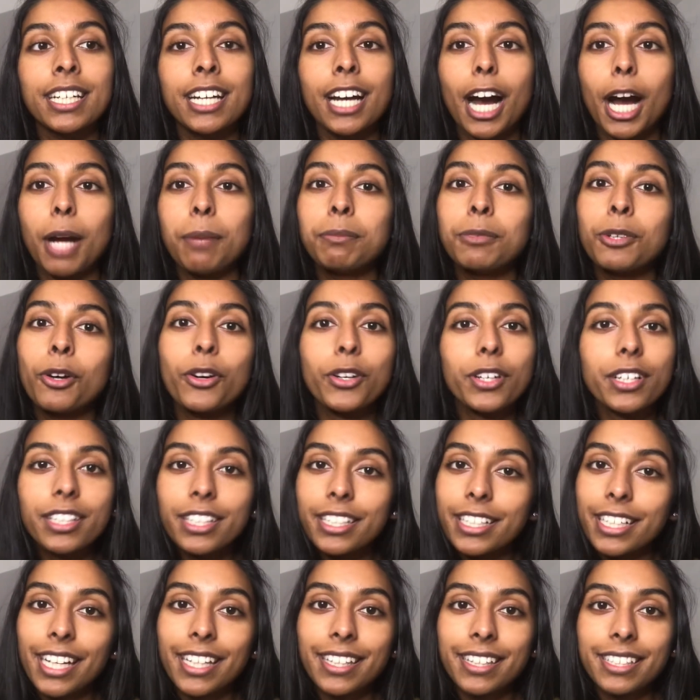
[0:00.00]
I'm not going to
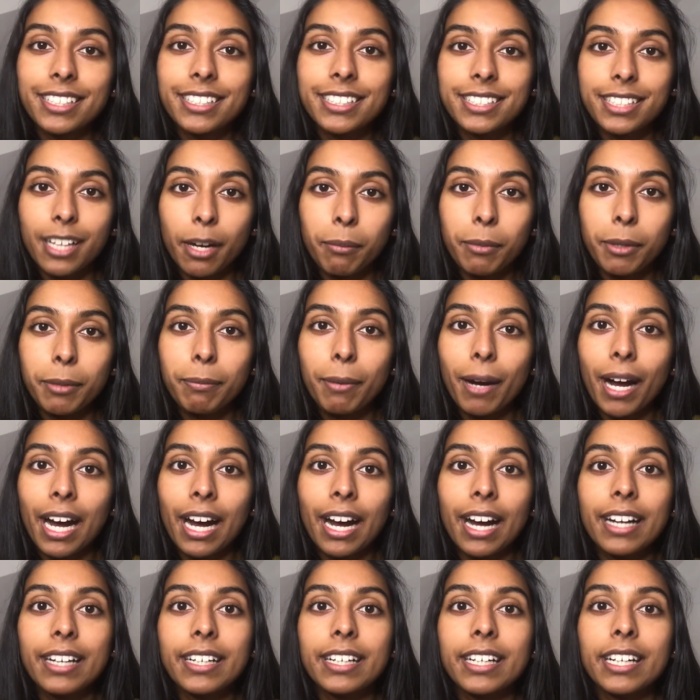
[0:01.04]
get this summer
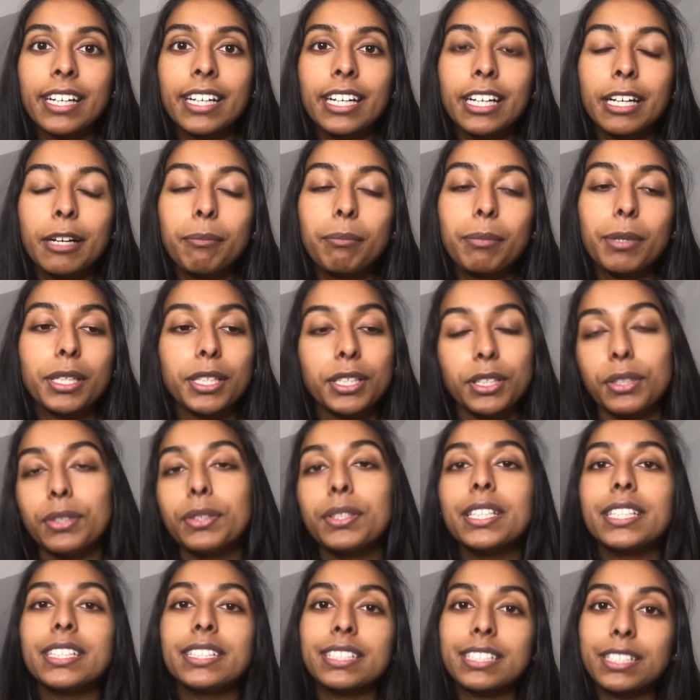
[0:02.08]
back, but
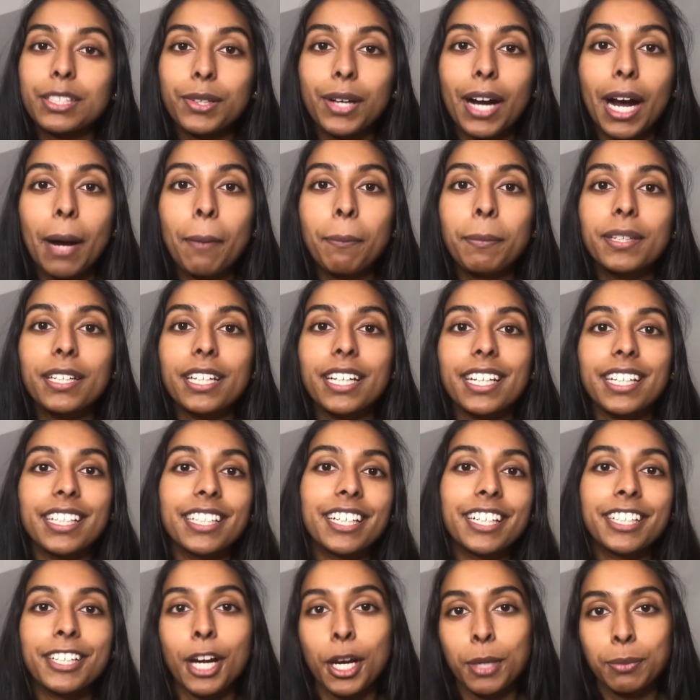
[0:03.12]
uni's still happening
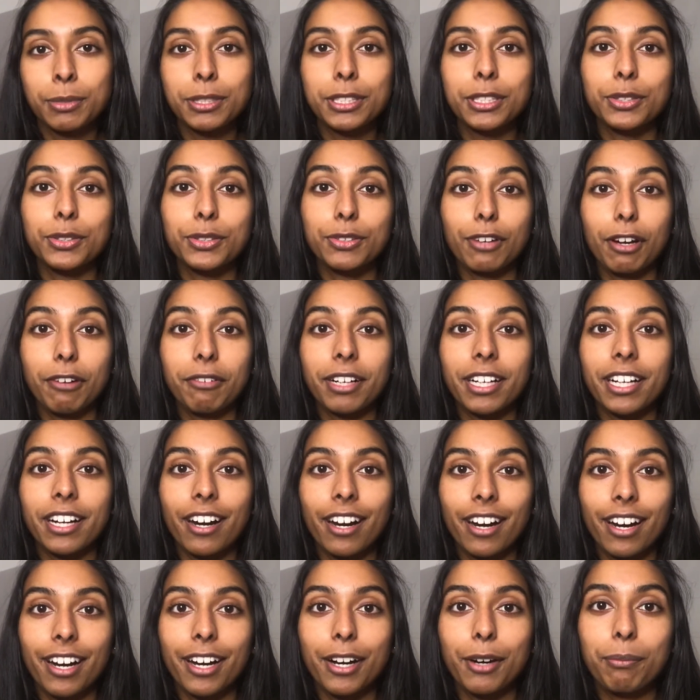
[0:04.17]
and I'm still growing
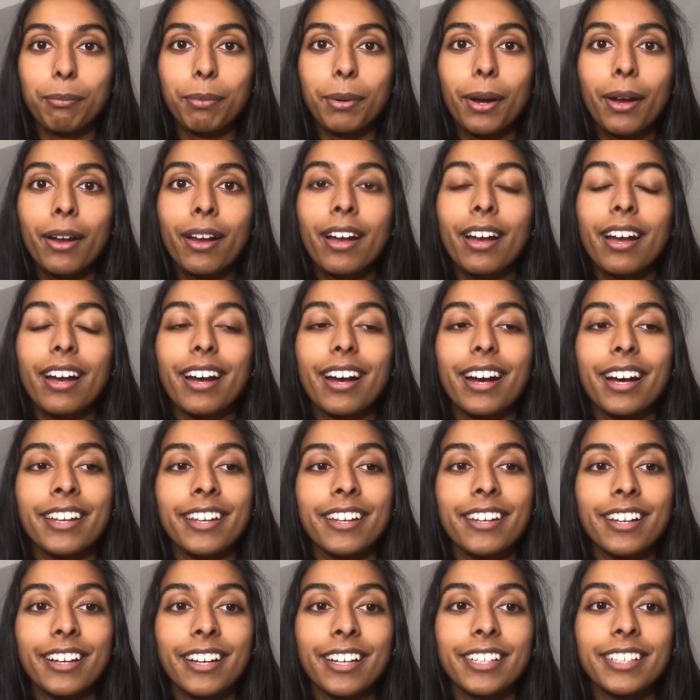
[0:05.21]
up, and
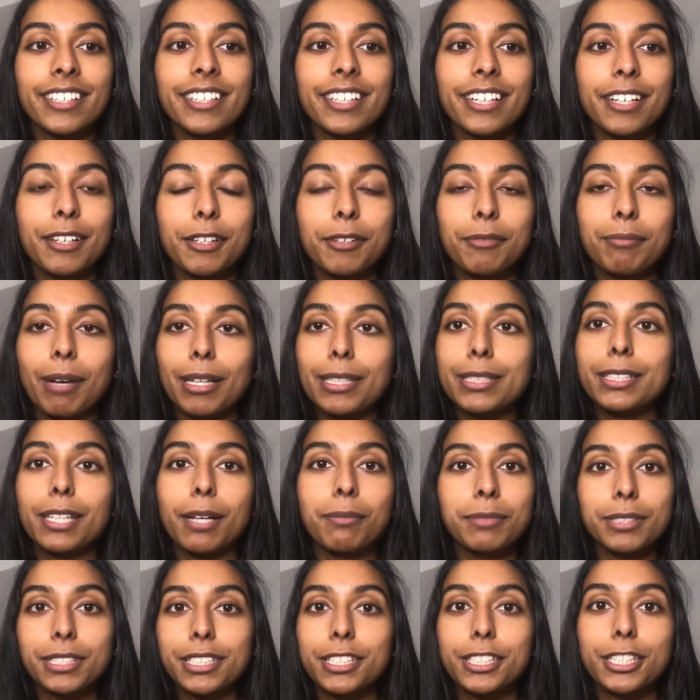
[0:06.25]
like my
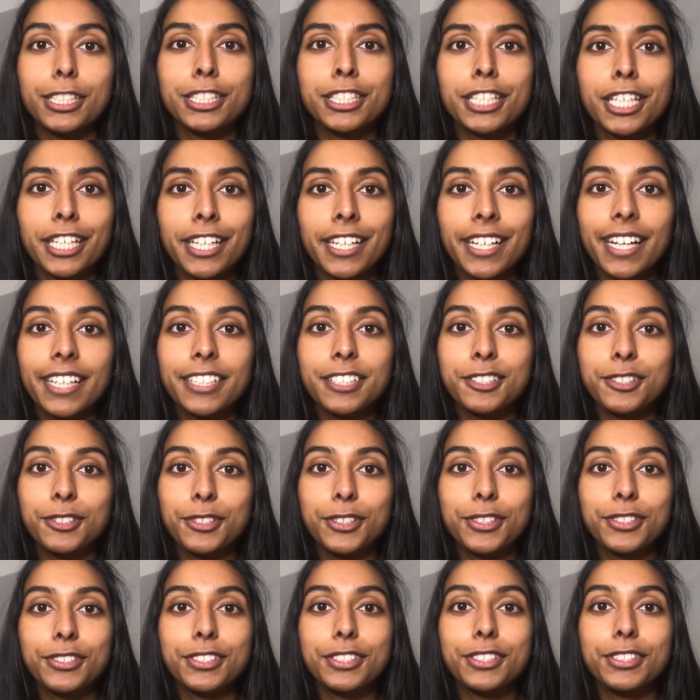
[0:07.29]
summers are just going to get
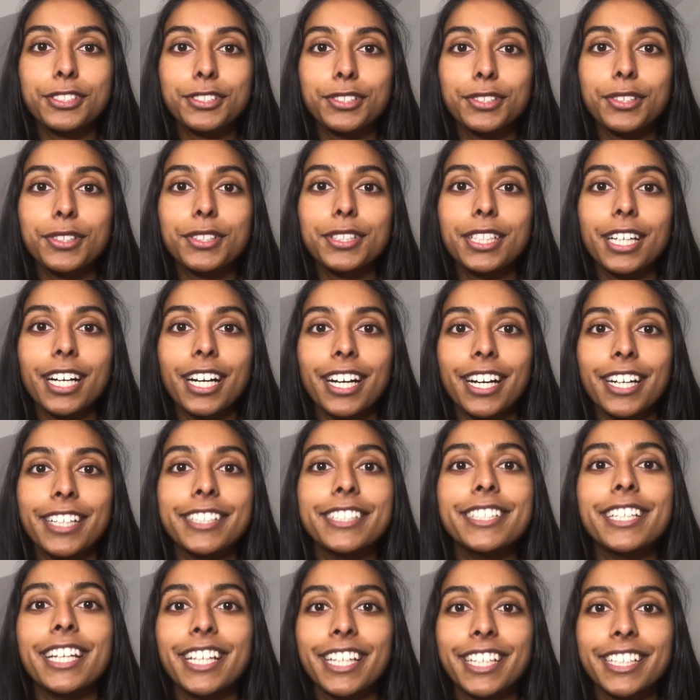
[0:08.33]
shorter and shorter
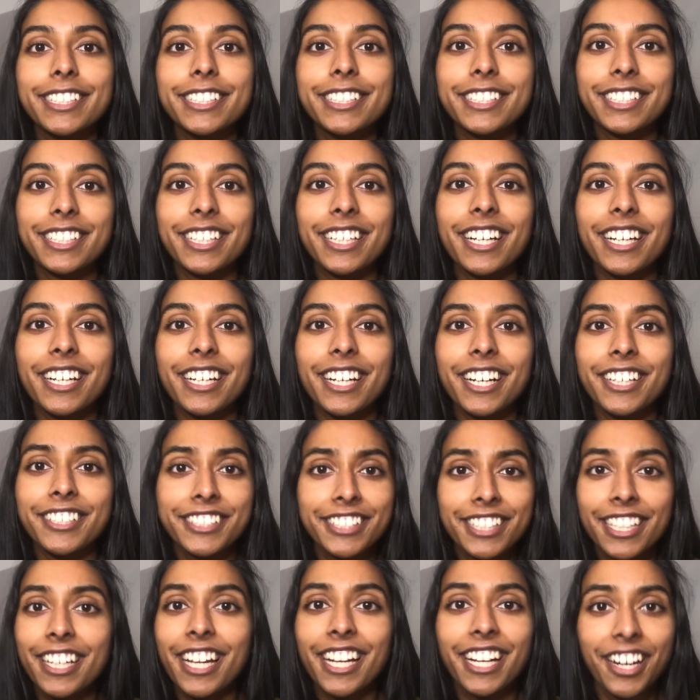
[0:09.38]

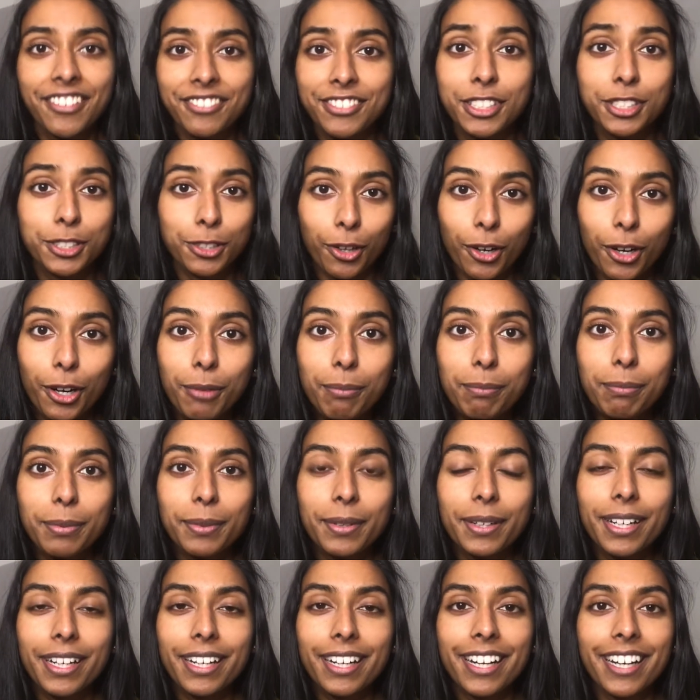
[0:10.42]
until I have a job,
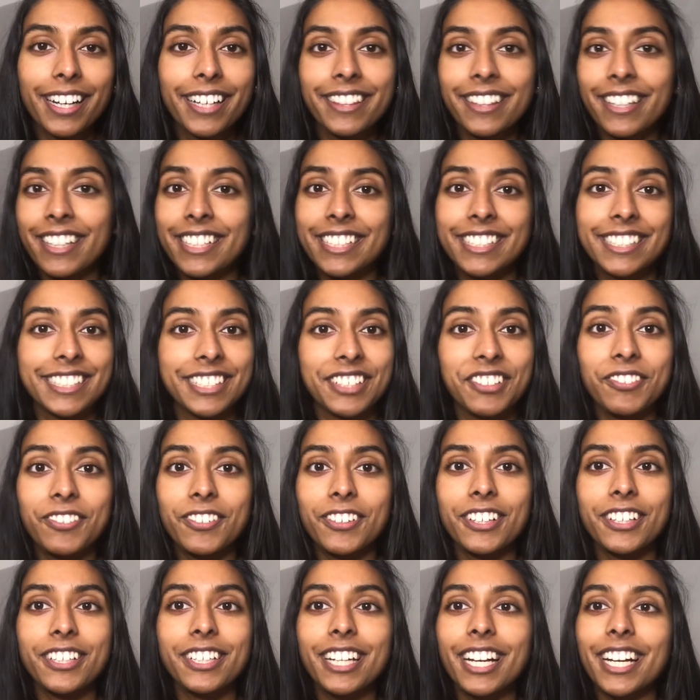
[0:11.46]
and then it's
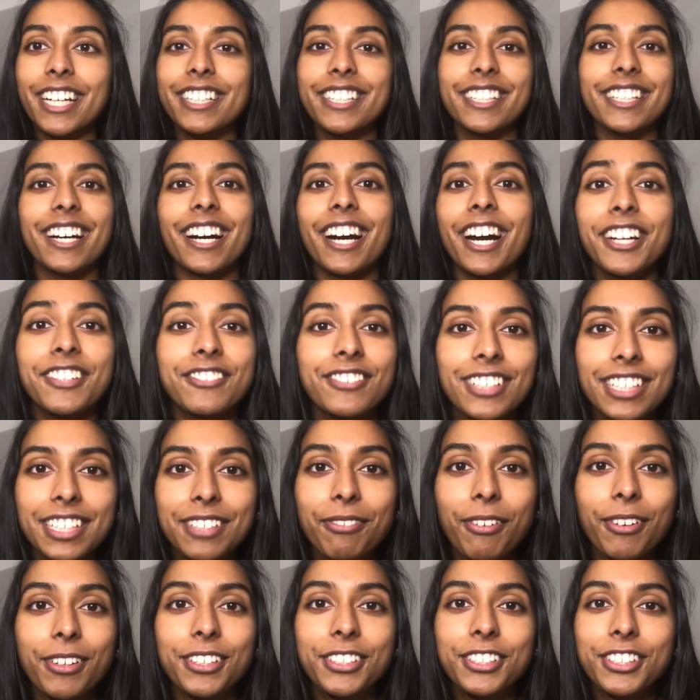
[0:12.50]
different. And I really
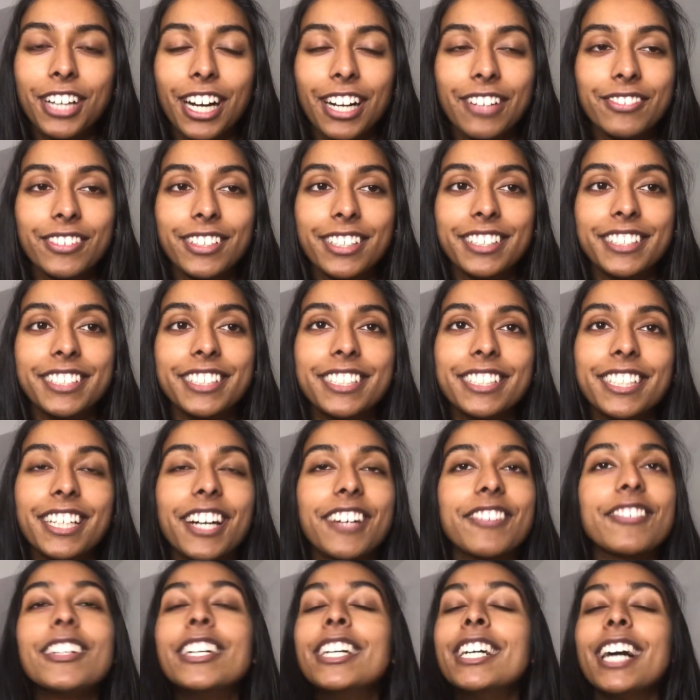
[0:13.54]
want to travel and stuff,
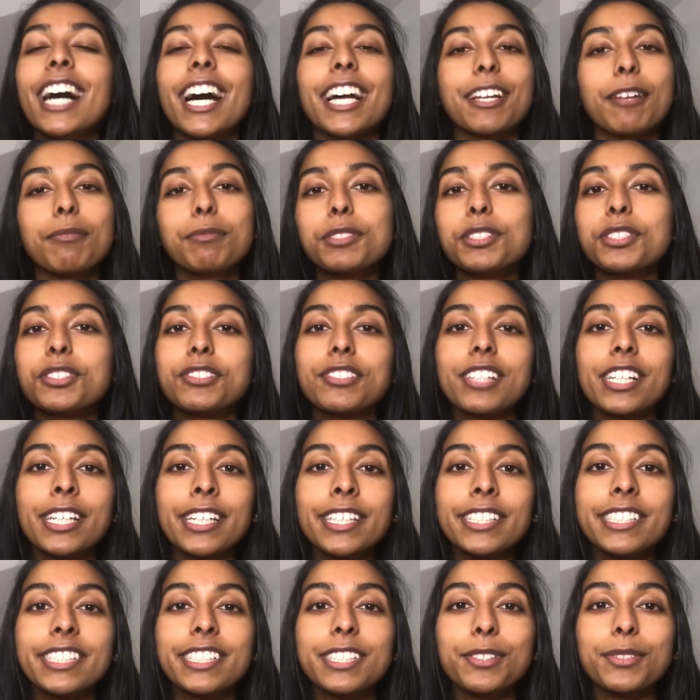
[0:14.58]
and I'm sure I
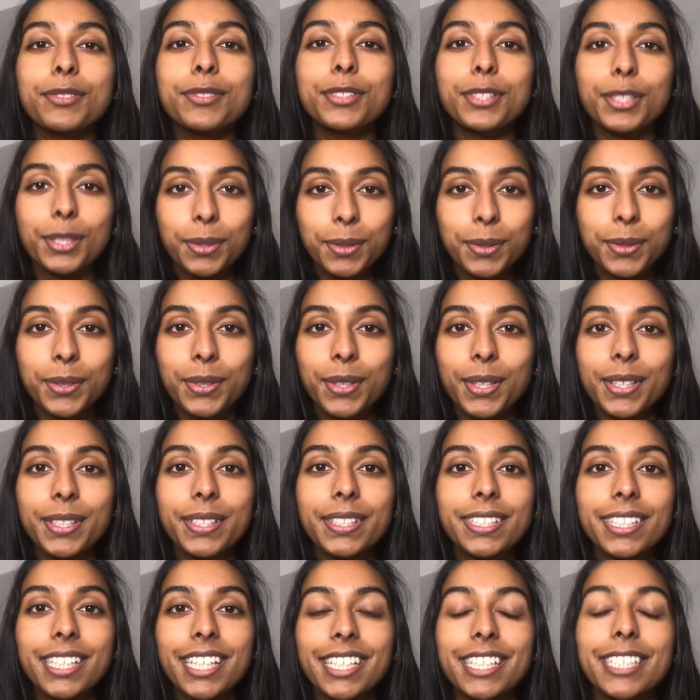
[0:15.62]
can still do all those
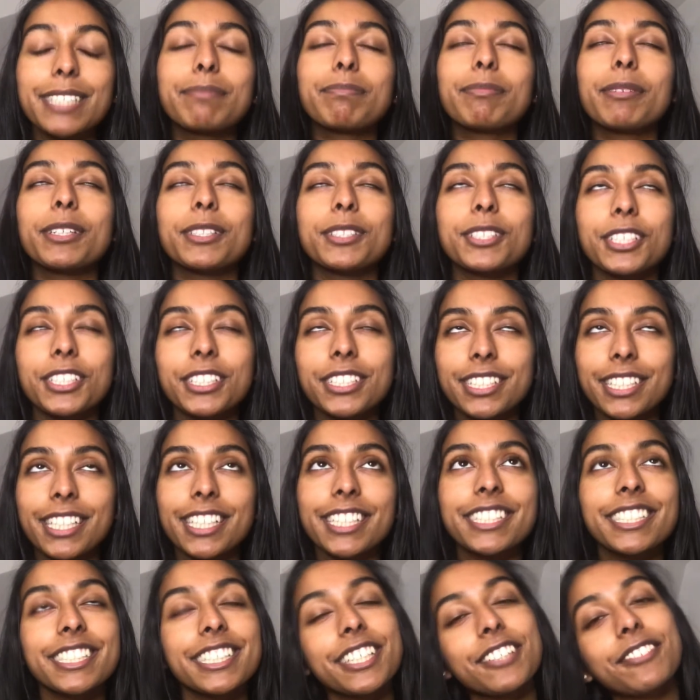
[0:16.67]
things, but just
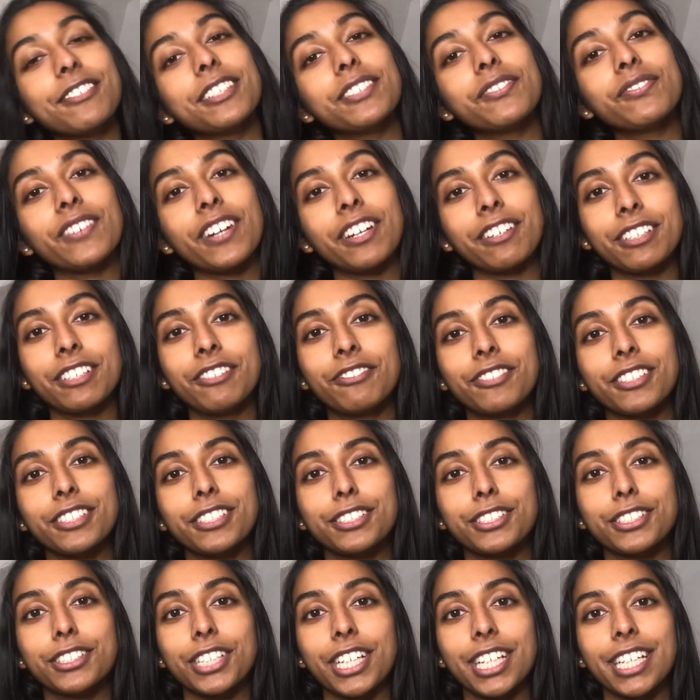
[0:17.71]
this year it's very
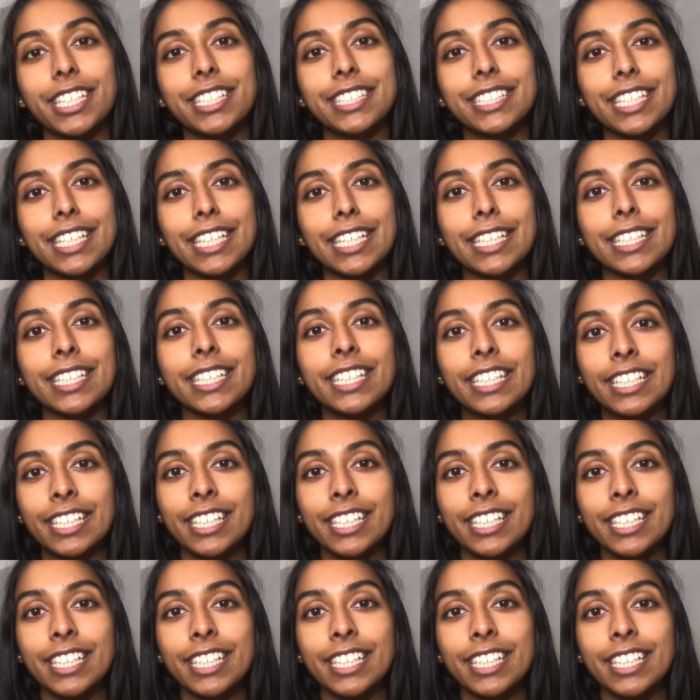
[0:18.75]
frustrating